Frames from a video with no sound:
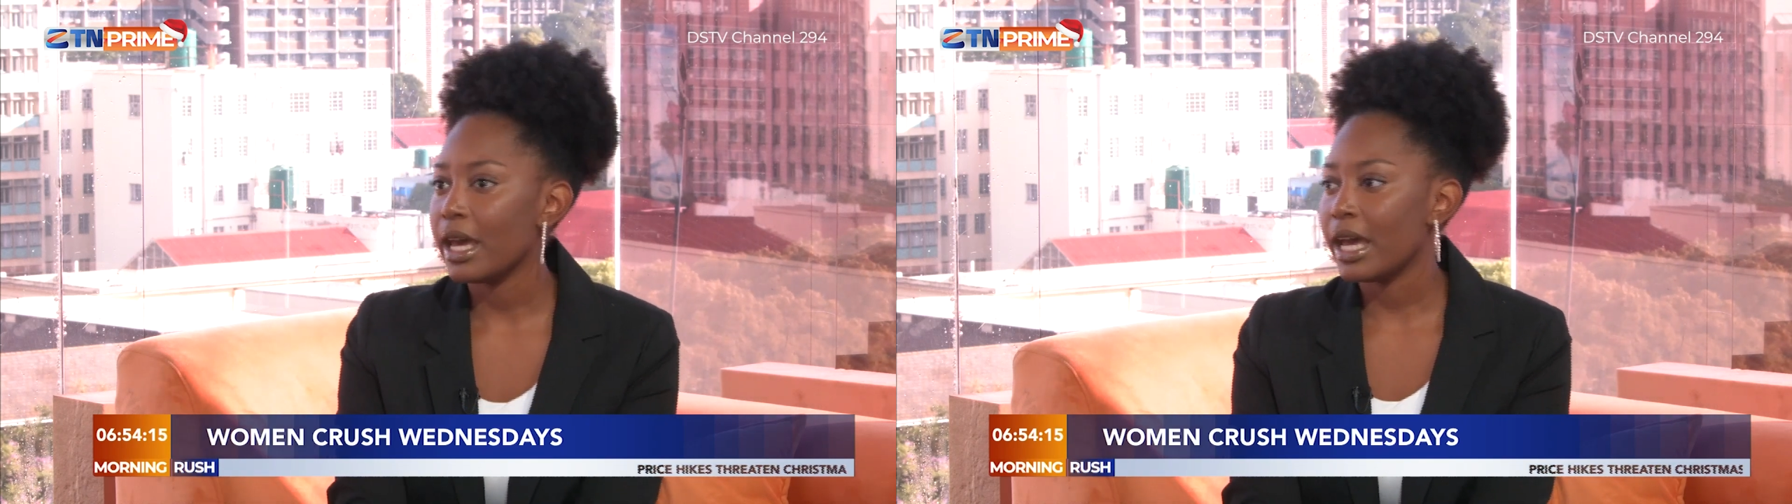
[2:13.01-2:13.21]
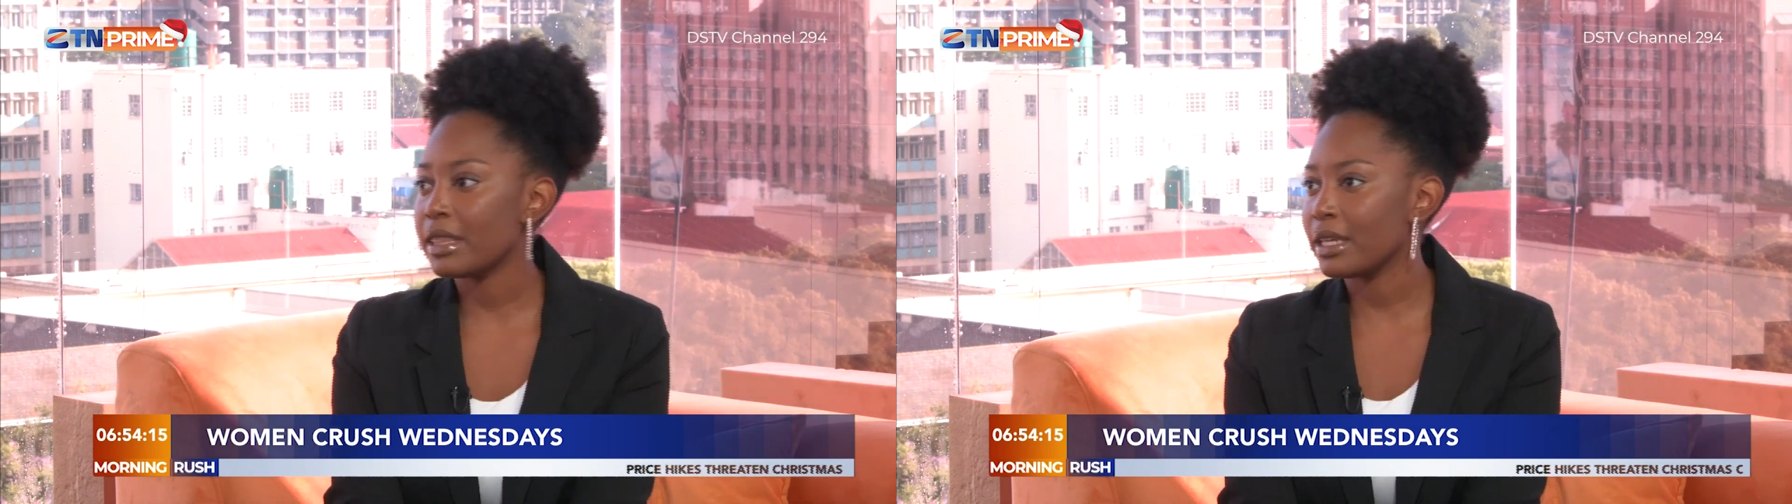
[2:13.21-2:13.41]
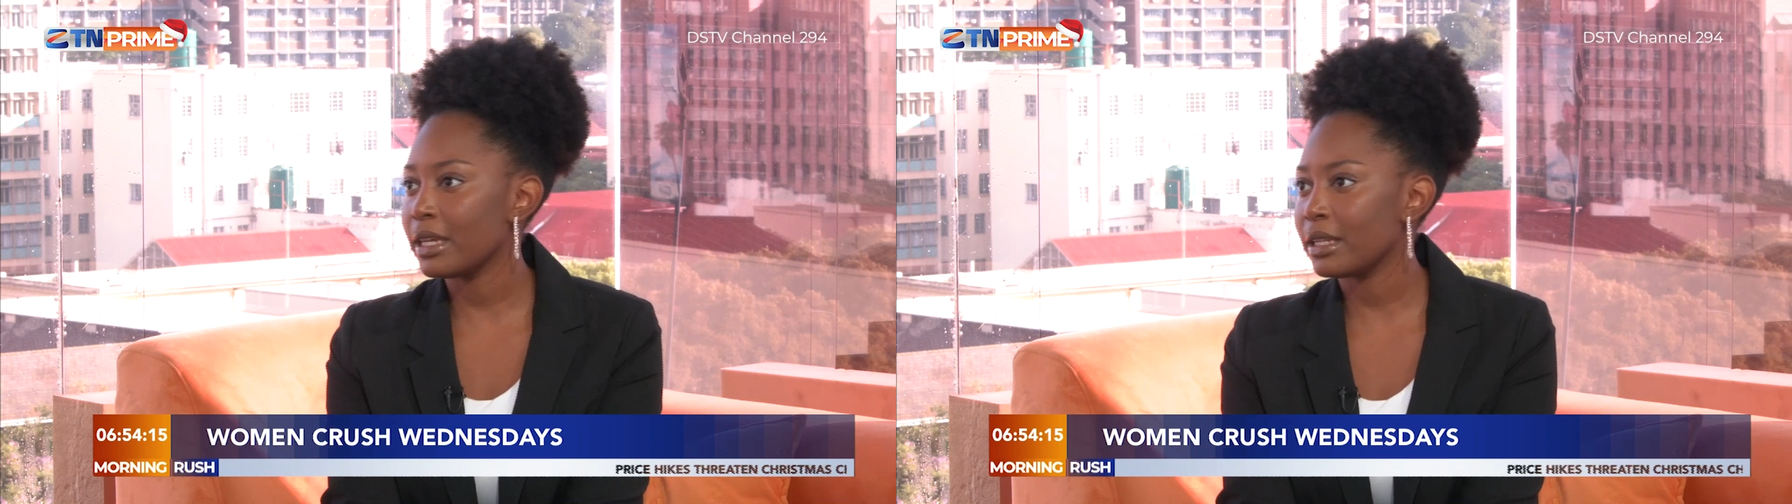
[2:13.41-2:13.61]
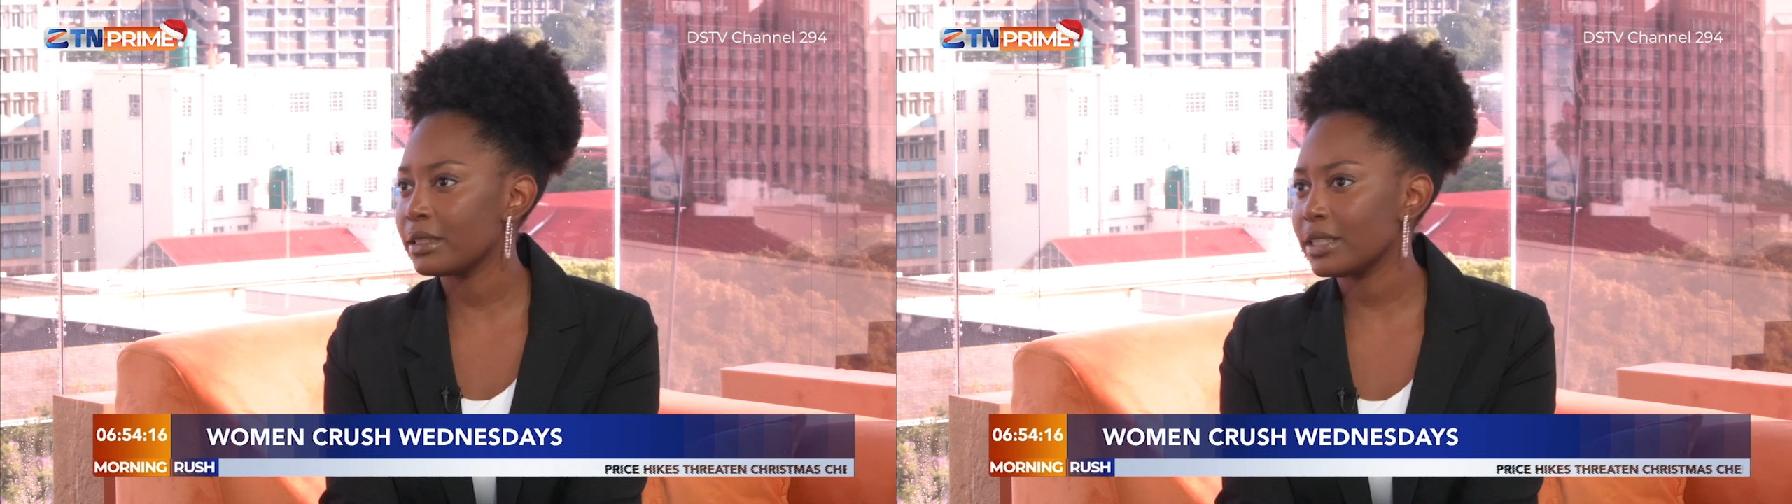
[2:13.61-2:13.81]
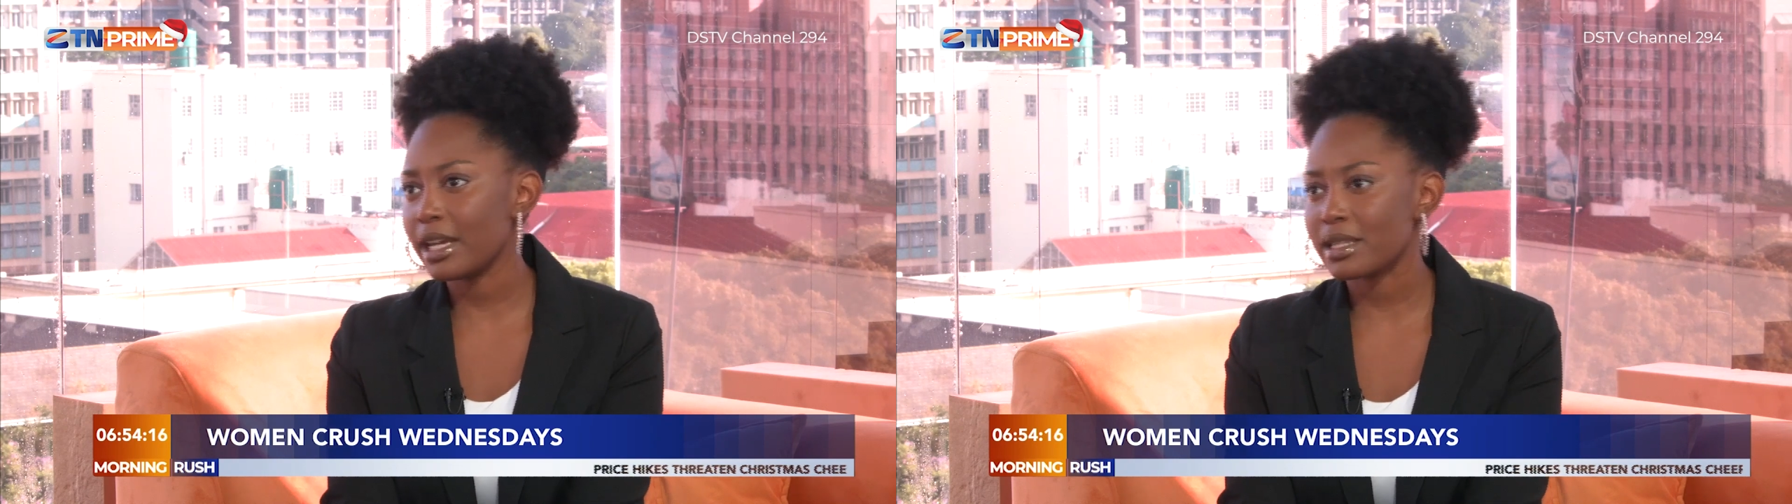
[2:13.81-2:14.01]
And then,
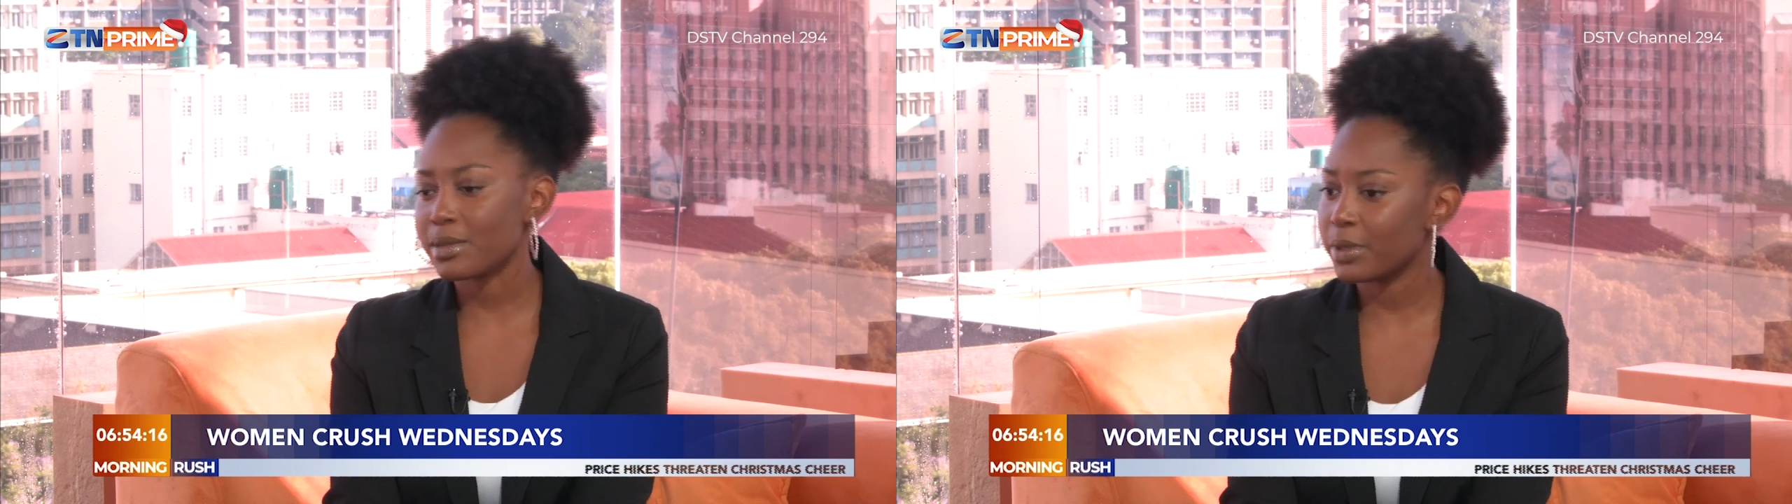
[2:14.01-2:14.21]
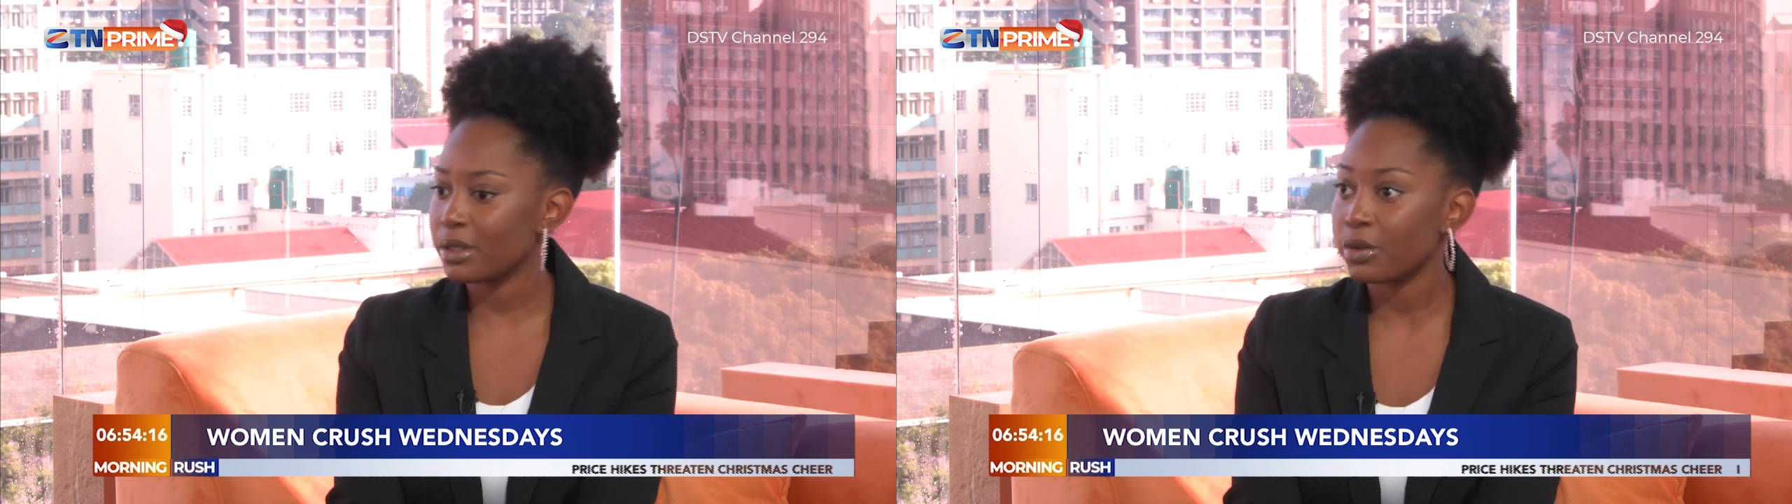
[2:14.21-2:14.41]
yeah, it's been